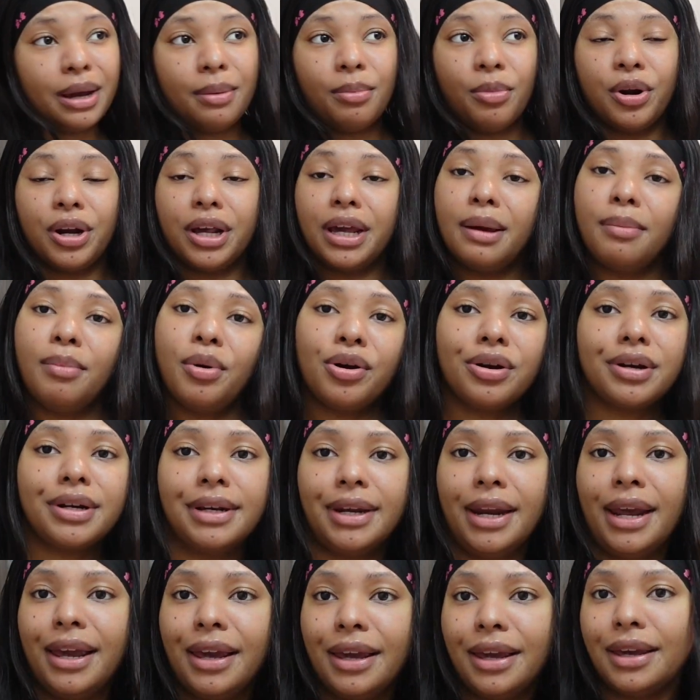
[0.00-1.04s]
good morning, good
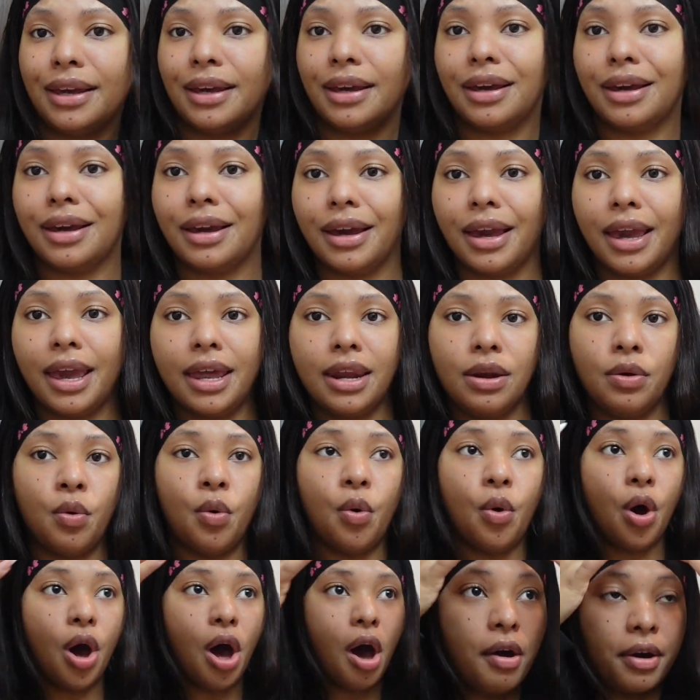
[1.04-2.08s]
morning,
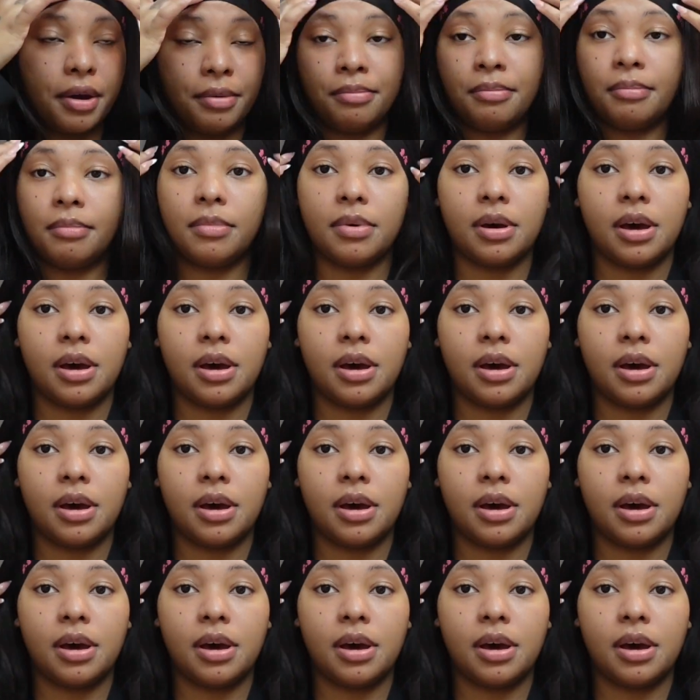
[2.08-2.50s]
and welcome